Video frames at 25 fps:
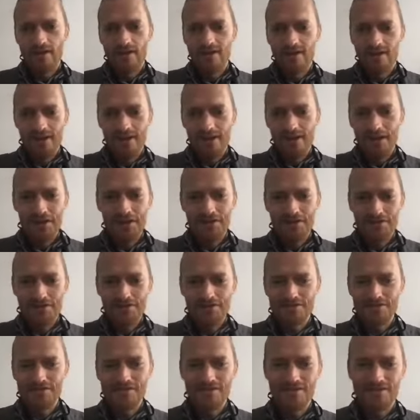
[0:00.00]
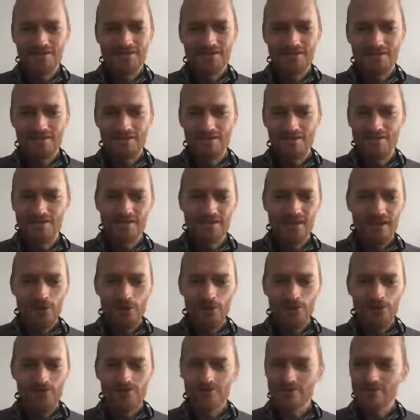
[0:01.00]
And
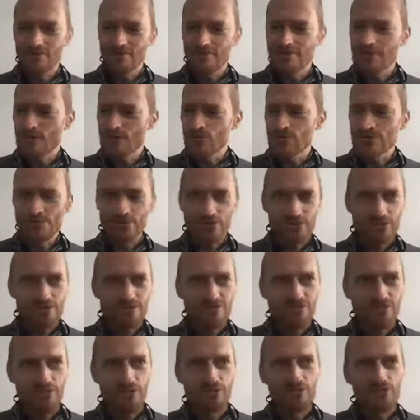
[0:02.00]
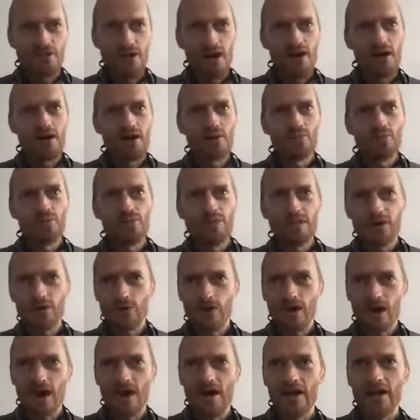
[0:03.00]
I was looking for a job and they
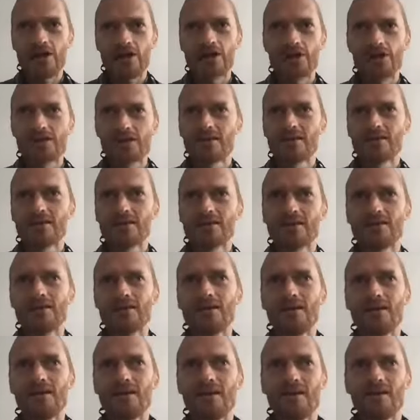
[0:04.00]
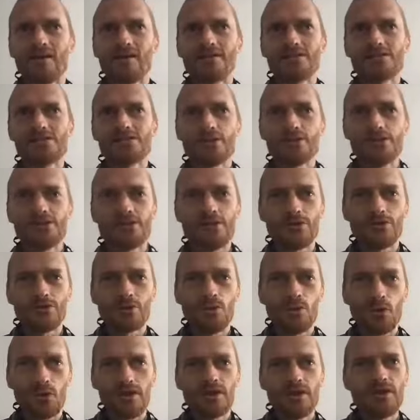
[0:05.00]
were hiring. So I started
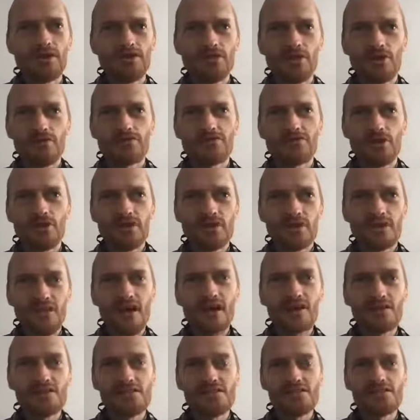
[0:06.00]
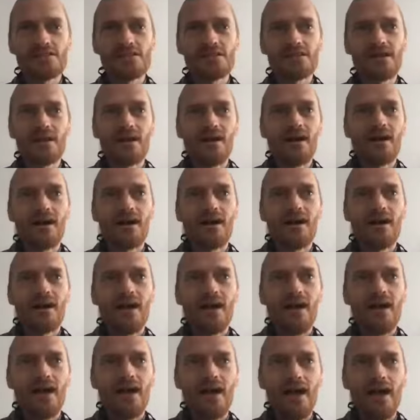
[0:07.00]
working at their front desk
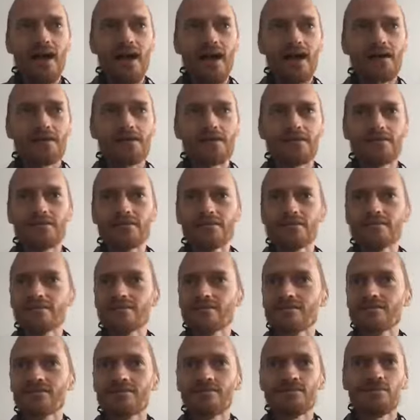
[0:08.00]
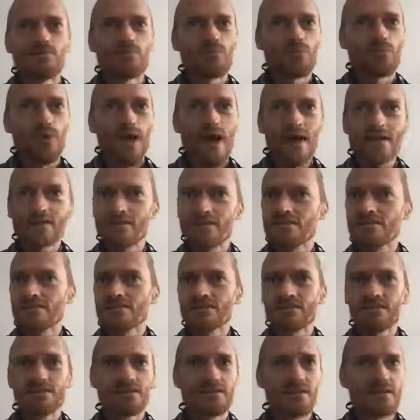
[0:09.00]
and
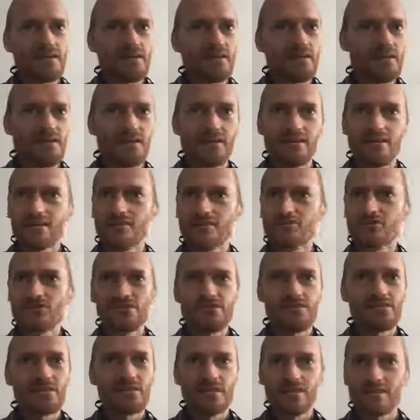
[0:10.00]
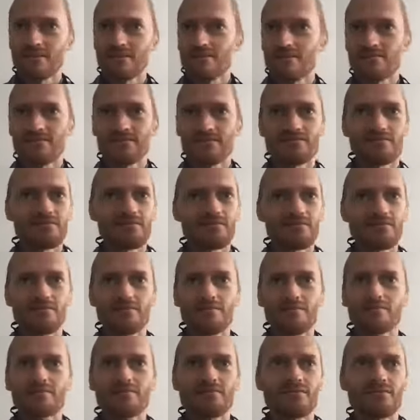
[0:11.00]
practicing, like, it just like
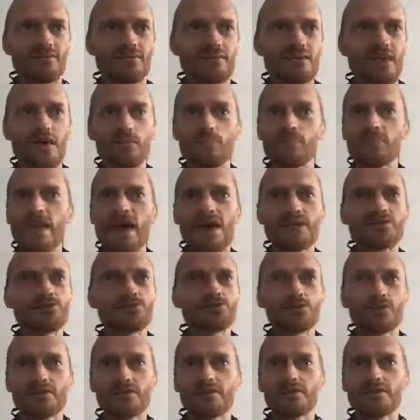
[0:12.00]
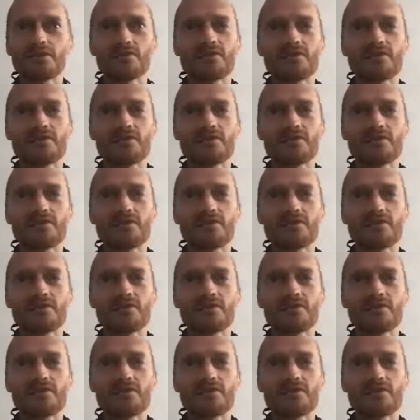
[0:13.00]
came naturally.